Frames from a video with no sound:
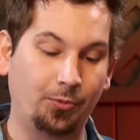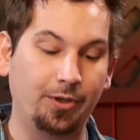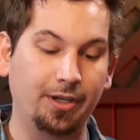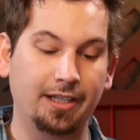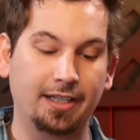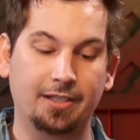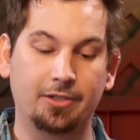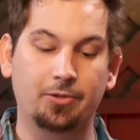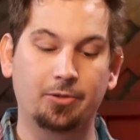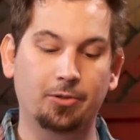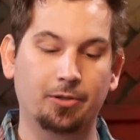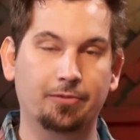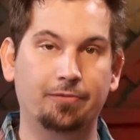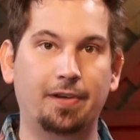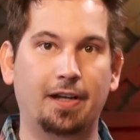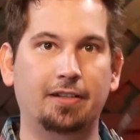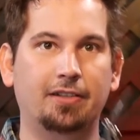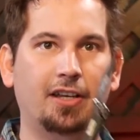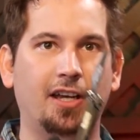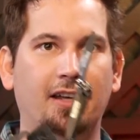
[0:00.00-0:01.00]
really cool. In
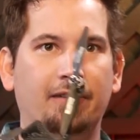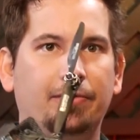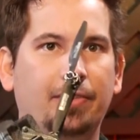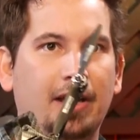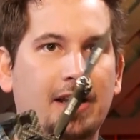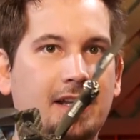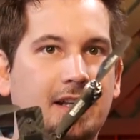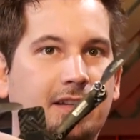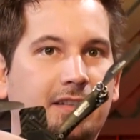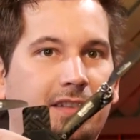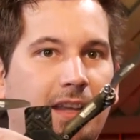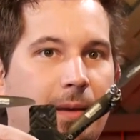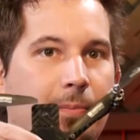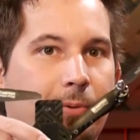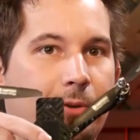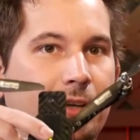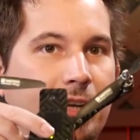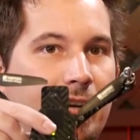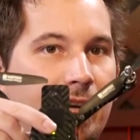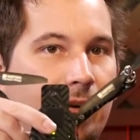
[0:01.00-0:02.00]
fact, I've got an
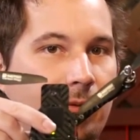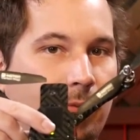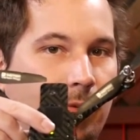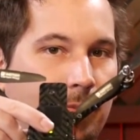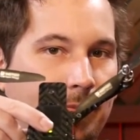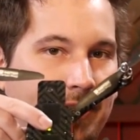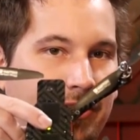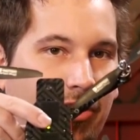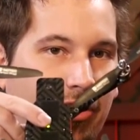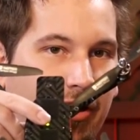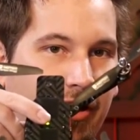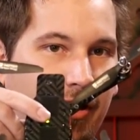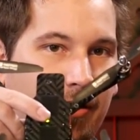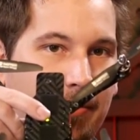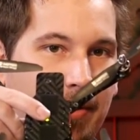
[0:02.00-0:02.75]
example here, and we'll be talking